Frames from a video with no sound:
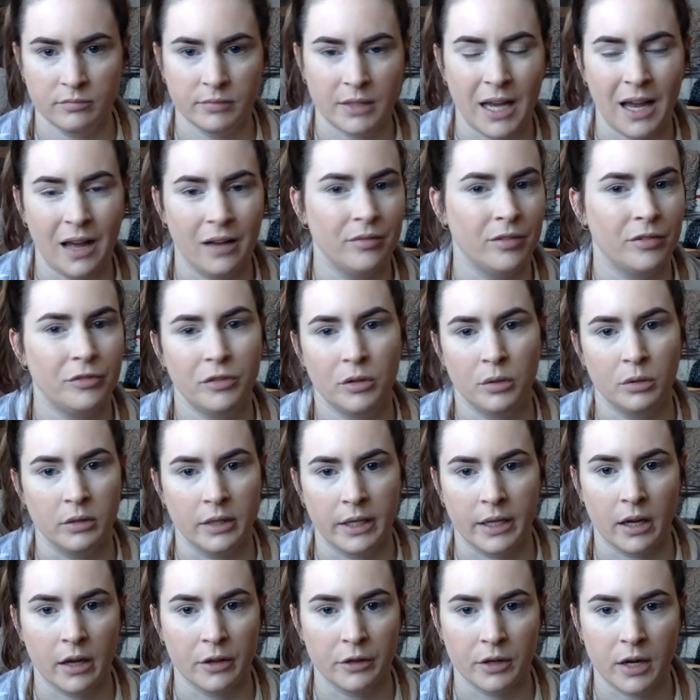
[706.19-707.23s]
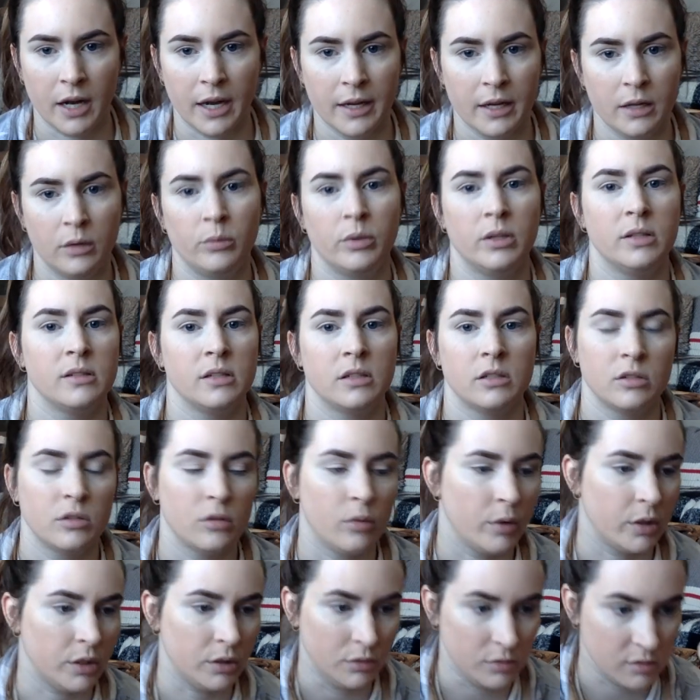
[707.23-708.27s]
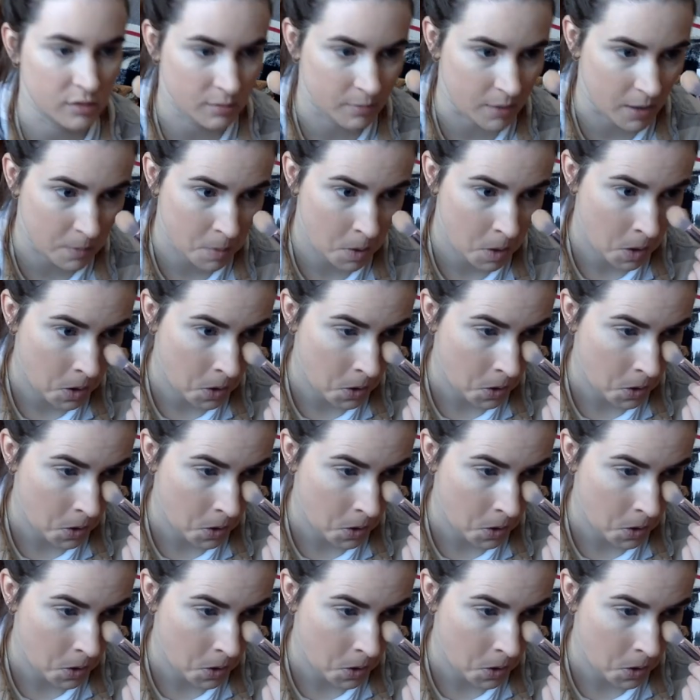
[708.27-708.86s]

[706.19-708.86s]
I have a few like other high-end ones. I just don't want to use them up.